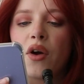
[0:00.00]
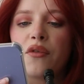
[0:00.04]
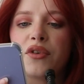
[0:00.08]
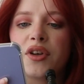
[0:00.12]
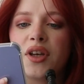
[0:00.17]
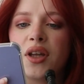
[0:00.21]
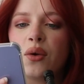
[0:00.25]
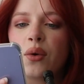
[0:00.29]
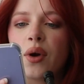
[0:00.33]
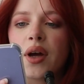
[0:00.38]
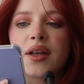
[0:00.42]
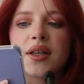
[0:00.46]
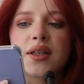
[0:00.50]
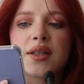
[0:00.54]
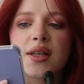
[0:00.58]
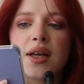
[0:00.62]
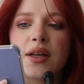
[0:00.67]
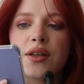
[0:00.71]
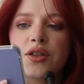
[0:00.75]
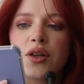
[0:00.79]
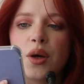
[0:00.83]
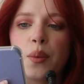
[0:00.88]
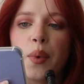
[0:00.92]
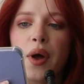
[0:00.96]
have a new
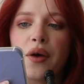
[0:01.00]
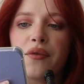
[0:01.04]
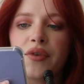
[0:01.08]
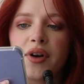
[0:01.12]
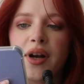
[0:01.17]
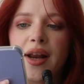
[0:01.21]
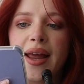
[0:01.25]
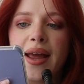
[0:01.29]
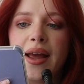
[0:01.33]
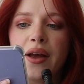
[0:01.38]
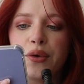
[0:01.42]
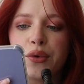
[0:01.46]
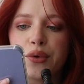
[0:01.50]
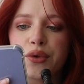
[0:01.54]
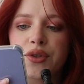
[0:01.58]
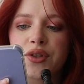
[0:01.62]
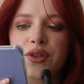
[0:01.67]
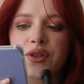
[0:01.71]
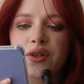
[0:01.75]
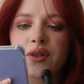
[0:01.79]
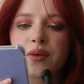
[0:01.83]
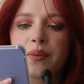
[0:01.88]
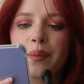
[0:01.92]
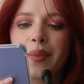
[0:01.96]
Anastasia Beverly
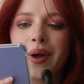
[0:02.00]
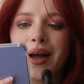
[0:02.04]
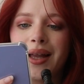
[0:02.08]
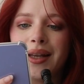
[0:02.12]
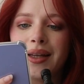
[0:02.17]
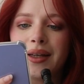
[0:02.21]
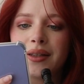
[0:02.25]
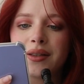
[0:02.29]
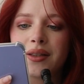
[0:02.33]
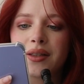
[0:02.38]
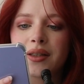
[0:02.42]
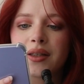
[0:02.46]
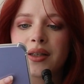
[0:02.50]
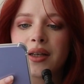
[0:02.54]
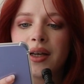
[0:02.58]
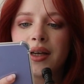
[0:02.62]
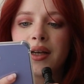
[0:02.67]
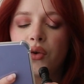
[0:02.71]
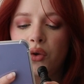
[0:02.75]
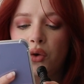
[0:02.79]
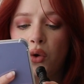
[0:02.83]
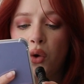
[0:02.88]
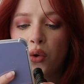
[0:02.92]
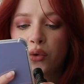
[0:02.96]
Hills palette,
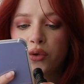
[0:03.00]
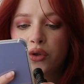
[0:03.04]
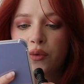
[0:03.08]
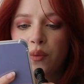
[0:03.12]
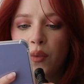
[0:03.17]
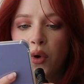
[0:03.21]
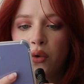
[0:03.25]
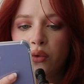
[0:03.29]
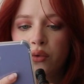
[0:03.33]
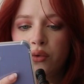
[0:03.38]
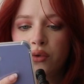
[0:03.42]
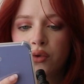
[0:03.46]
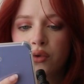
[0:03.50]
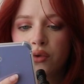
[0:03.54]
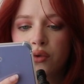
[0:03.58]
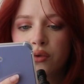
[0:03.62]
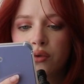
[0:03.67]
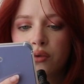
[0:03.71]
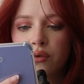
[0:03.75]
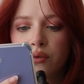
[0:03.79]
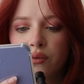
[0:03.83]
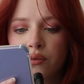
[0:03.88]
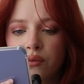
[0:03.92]
Cosmos.